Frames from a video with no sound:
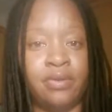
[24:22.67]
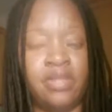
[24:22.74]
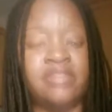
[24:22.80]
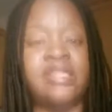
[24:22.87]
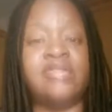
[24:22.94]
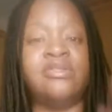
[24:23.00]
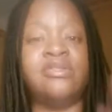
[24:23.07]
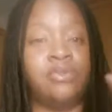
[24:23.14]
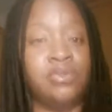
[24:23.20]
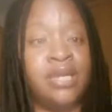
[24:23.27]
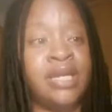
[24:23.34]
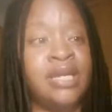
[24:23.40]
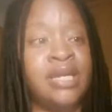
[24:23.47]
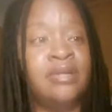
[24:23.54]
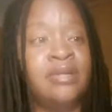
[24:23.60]
Because it's
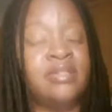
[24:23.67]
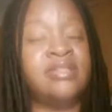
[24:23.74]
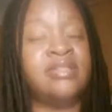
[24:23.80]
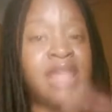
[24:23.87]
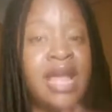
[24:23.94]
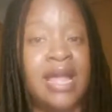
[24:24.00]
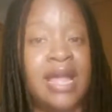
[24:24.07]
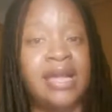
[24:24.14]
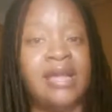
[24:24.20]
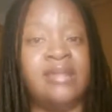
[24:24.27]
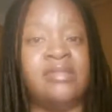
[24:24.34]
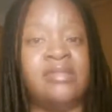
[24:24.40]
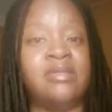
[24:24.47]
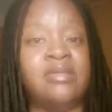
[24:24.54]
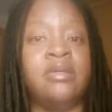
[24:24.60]
3
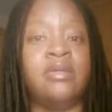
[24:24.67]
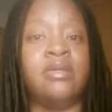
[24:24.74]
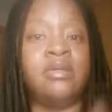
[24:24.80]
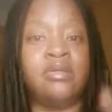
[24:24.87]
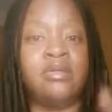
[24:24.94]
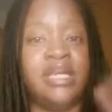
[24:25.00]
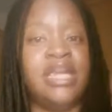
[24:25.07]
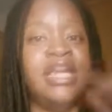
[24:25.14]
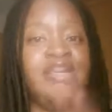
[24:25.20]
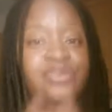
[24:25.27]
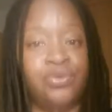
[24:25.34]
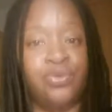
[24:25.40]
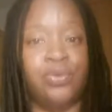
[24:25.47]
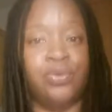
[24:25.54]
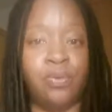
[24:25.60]
signs to each
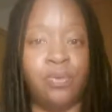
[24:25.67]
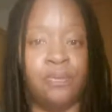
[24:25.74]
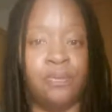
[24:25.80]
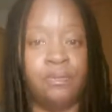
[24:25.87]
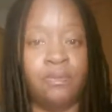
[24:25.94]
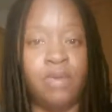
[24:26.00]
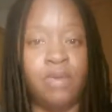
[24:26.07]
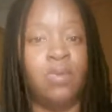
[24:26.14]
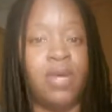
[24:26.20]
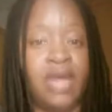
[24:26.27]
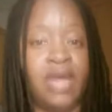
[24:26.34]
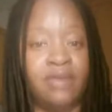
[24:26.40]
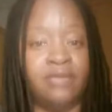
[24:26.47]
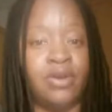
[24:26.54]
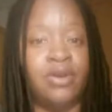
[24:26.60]
group or
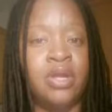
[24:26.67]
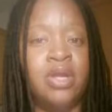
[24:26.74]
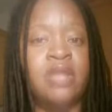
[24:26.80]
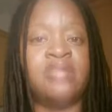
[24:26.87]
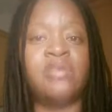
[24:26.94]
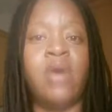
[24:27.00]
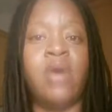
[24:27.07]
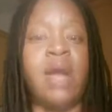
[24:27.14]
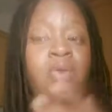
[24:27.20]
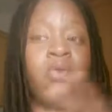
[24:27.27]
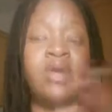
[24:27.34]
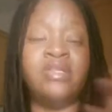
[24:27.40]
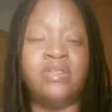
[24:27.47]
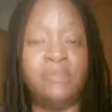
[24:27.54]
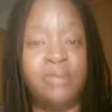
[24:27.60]
whatever. So I'm
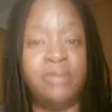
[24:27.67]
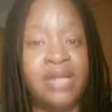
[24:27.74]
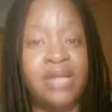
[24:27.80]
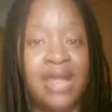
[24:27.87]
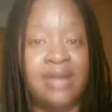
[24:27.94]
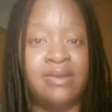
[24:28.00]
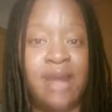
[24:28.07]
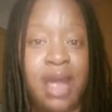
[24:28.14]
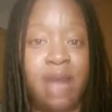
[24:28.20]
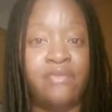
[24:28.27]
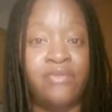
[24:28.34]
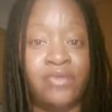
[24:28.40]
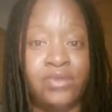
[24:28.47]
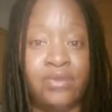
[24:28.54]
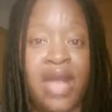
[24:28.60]
going to break that down
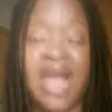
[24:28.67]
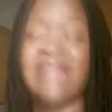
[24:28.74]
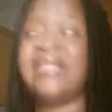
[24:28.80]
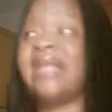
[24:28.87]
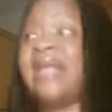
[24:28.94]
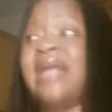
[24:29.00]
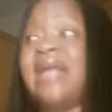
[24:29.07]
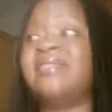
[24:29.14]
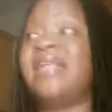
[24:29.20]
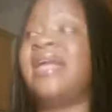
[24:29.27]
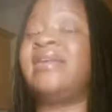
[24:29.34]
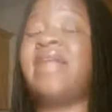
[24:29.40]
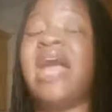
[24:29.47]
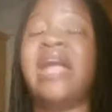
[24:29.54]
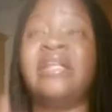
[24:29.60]
for you guys. Like I
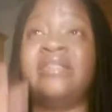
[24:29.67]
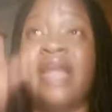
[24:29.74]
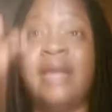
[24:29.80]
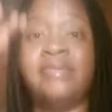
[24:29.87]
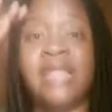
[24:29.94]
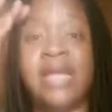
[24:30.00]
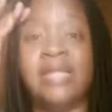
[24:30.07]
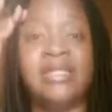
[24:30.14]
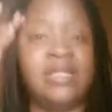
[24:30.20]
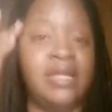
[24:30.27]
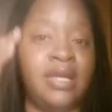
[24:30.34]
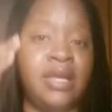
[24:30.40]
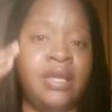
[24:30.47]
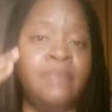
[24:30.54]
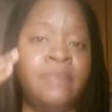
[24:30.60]
said, 9 times out of
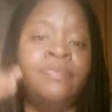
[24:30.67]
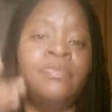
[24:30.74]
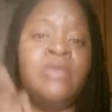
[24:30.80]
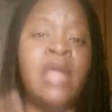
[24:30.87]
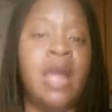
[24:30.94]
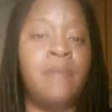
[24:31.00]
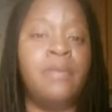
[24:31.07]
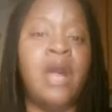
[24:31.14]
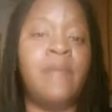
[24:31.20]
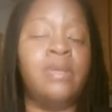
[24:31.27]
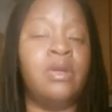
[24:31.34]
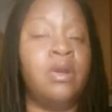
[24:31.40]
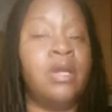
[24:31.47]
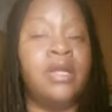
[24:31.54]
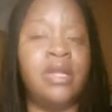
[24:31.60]
10, I'm probably
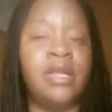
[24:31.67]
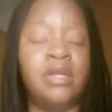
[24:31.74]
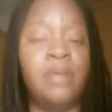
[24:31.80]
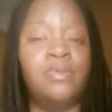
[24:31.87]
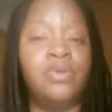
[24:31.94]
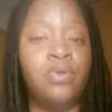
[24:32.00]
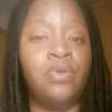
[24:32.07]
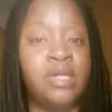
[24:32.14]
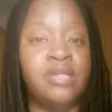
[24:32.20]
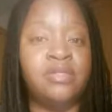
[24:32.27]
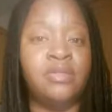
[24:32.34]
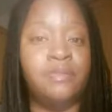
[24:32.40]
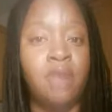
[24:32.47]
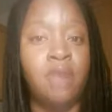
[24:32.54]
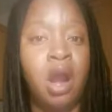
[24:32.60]
going to end up doing it
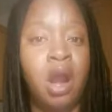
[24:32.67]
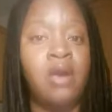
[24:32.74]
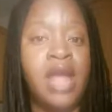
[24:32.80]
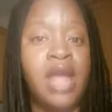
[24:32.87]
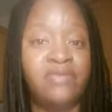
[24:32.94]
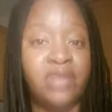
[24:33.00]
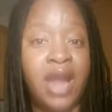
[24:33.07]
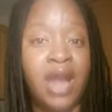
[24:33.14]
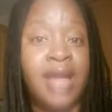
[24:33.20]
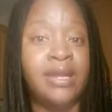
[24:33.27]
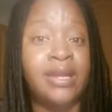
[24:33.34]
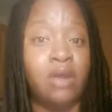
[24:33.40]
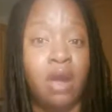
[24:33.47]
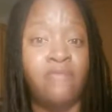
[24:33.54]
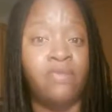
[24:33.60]
tomorrow after I
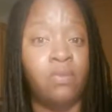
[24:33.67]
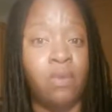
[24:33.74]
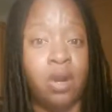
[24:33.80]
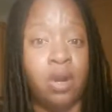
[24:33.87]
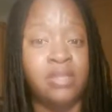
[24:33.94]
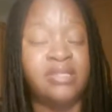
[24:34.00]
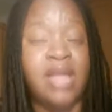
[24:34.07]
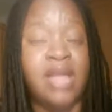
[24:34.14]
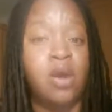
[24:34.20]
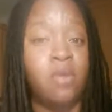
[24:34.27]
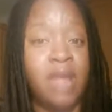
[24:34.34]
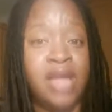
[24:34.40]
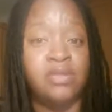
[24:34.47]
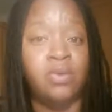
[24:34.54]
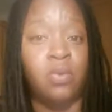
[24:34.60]
get off of work because I go
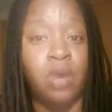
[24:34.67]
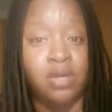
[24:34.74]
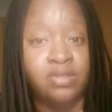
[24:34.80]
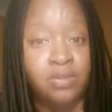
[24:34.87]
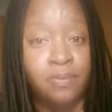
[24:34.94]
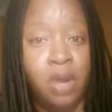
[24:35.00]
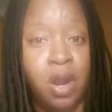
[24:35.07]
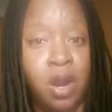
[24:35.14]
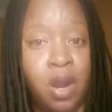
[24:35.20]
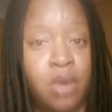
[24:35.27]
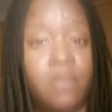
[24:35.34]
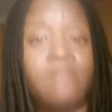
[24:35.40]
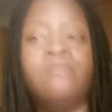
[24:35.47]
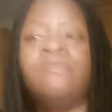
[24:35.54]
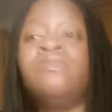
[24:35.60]
back to work
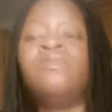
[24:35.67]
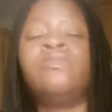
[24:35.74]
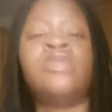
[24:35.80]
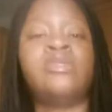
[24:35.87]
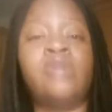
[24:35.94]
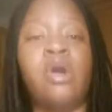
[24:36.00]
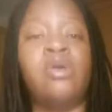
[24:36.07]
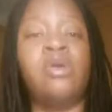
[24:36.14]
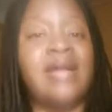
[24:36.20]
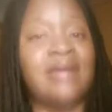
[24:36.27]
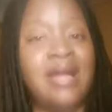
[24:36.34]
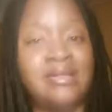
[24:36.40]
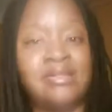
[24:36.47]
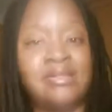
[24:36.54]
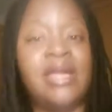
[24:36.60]
tomorrow. So like
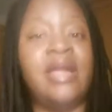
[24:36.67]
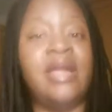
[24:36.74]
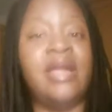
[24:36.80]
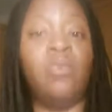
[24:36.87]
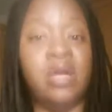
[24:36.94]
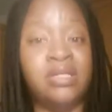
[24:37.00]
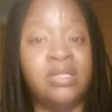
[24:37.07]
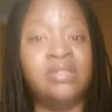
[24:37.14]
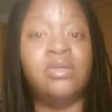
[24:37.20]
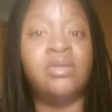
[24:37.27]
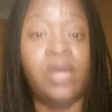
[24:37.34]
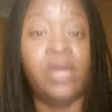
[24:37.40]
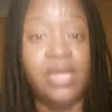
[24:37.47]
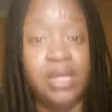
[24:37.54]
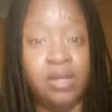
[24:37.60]
I said, once a
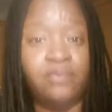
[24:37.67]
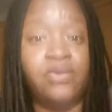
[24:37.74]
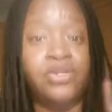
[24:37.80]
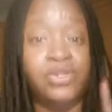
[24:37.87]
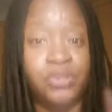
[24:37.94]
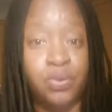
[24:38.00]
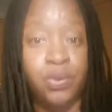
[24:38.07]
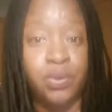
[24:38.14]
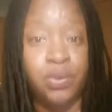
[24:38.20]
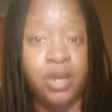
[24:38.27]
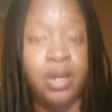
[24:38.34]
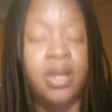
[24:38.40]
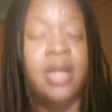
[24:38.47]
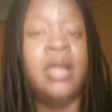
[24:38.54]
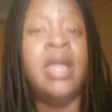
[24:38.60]
week for
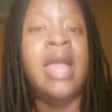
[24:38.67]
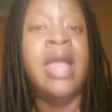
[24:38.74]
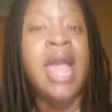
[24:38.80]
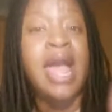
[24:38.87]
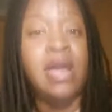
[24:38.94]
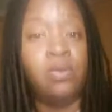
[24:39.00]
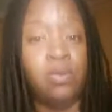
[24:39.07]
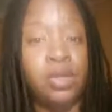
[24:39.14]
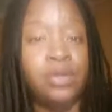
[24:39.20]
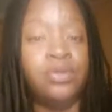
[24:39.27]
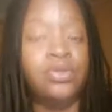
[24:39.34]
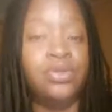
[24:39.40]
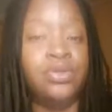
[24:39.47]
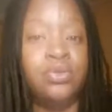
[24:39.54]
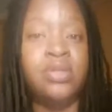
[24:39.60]
sure, I will
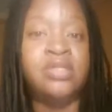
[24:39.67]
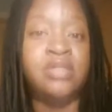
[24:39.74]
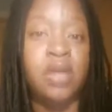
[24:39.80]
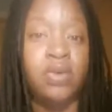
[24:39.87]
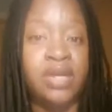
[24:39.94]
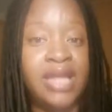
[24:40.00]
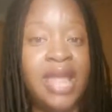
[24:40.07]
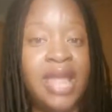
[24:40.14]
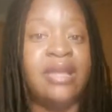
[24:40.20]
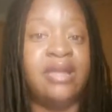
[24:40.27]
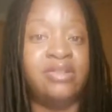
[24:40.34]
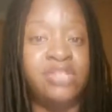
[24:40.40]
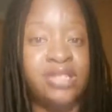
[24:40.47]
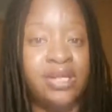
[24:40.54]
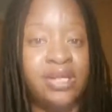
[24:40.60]
do a Zodiac
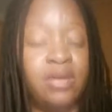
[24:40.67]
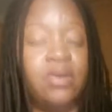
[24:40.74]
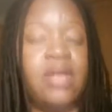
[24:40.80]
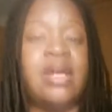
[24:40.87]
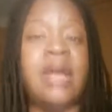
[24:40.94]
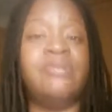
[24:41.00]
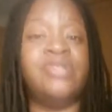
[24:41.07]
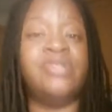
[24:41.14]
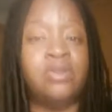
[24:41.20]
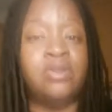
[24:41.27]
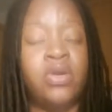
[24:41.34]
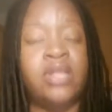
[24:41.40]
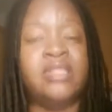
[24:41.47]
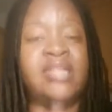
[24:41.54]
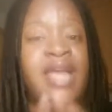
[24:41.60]
and chill. And I'm just
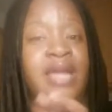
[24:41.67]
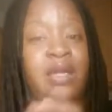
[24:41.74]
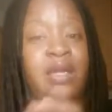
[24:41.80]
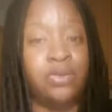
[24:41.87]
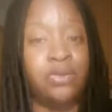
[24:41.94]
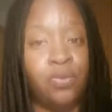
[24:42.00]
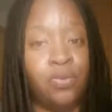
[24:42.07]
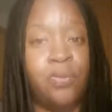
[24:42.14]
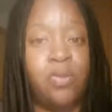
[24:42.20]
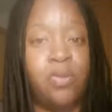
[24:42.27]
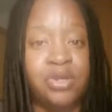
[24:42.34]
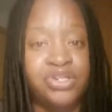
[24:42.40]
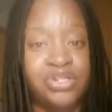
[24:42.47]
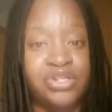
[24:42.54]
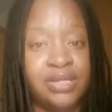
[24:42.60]
going to take little
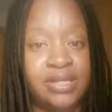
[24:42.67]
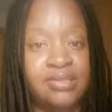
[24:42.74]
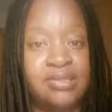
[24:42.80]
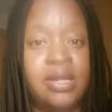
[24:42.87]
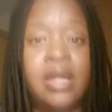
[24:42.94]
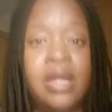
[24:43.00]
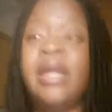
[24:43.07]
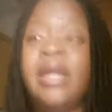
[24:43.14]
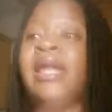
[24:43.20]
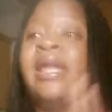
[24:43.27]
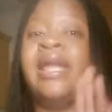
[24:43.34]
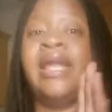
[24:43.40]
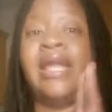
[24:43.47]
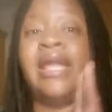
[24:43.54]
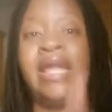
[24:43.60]
portions
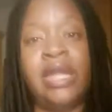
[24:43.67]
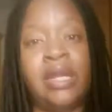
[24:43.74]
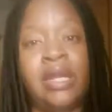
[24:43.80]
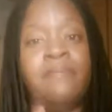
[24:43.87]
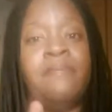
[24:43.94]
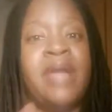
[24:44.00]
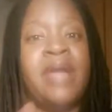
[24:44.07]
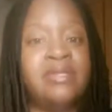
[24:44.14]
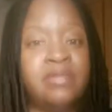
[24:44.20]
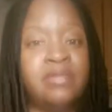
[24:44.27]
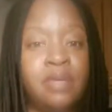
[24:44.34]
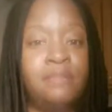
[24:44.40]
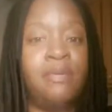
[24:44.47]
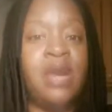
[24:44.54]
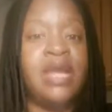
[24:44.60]
and basically
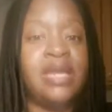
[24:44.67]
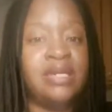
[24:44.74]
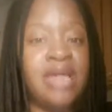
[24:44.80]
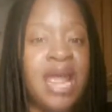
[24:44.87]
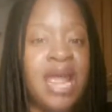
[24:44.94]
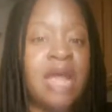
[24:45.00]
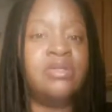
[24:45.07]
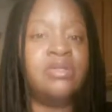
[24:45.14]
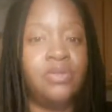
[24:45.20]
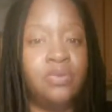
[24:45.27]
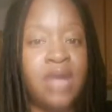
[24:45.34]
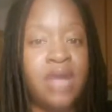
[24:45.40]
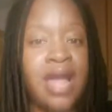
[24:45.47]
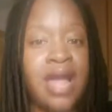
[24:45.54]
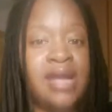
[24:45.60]
break it down to you
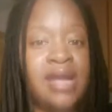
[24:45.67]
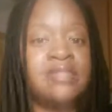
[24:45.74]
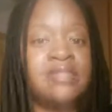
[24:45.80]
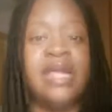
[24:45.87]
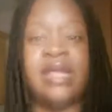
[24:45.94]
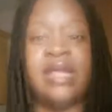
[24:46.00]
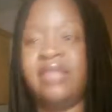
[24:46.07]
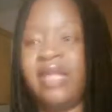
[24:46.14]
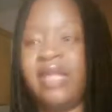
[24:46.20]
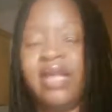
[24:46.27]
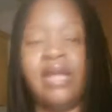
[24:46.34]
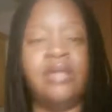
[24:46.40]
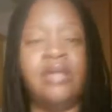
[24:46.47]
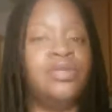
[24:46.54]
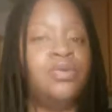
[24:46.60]
guys. And
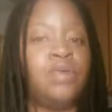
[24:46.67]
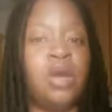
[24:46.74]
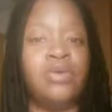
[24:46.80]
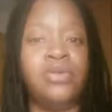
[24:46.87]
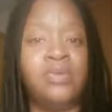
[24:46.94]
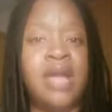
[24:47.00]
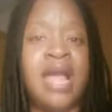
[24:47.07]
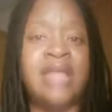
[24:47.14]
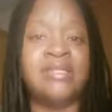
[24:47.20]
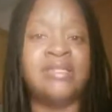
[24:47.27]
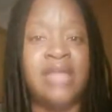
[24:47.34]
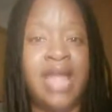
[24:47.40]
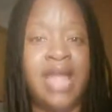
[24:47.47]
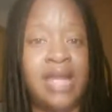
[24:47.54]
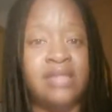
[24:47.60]
then, you guys
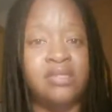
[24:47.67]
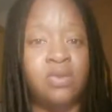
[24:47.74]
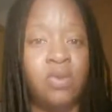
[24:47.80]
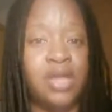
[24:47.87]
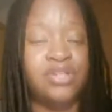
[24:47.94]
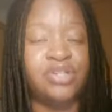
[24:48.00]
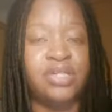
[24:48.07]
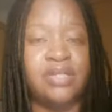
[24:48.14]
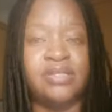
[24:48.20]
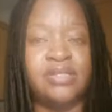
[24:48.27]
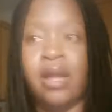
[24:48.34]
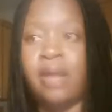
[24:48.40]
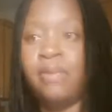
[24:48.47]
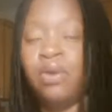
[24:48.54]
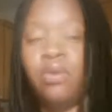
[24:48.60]
can ask questions.
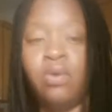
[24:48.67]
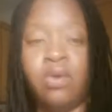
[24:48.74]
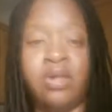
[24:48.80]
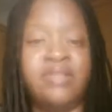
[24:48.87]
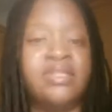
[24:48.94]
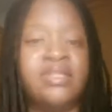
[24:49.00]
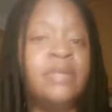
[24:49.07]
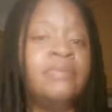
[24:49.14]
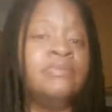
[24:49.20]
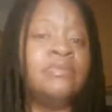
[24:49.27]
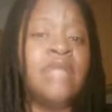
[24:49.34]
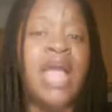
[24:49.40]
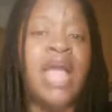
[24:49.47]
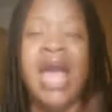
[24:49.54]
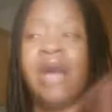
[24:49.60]
Of course,
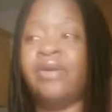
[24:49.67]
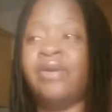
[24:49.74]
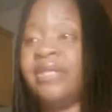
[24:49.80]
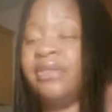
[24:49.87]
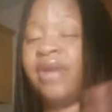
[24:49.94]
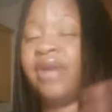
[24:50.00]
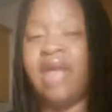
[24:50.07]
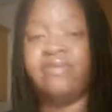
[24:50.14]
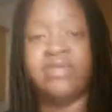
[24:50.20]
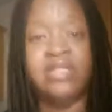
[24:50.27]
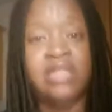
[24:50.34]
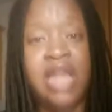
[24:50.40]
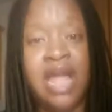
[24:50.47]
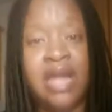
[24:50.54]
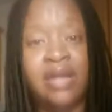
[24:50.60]
I'll either have a
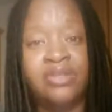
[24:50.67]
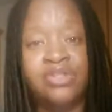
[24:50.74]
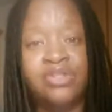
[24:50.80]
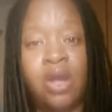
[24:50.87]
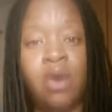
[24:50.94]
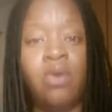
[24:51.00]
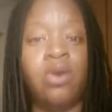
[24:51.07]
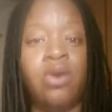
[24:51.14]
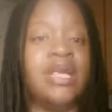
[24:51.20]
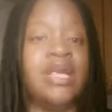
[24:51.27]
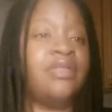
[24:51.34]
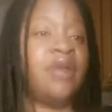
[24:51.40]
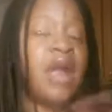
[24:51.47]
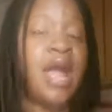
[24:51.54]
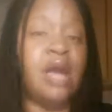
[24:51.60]
slideshow or
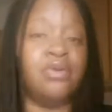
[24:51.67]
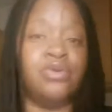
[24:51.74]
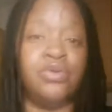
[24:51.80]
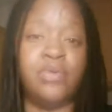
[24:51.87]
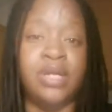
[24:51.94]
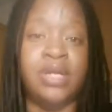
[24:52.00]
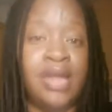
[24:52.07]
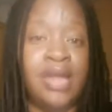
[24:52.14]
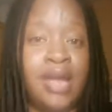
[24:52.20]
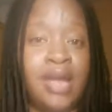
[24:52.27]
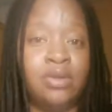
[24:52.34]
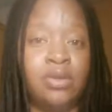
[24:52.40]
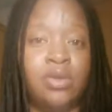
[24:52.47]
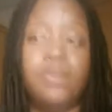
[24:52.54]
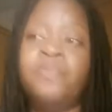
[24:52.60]
either I'll do a
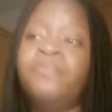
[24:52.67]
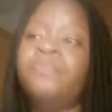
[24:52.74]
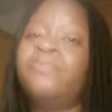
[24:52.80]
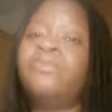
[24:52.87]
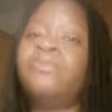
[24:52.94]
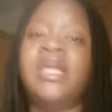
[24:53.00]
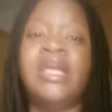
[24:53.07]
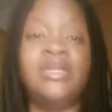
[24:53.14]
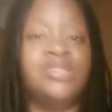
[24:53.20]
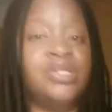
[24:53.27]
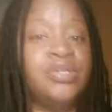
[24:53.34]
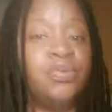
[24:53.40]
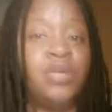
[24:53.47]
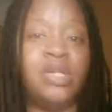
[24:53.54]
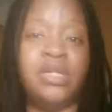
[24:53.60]
candle It
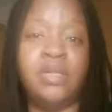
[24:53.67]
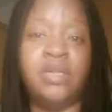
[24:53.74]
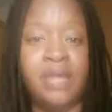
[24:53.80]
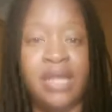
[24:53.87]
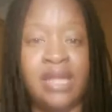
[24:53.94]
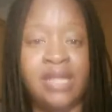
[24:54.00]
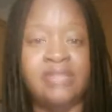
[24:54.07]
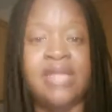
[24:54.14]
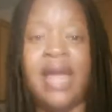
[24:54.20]
just really depends.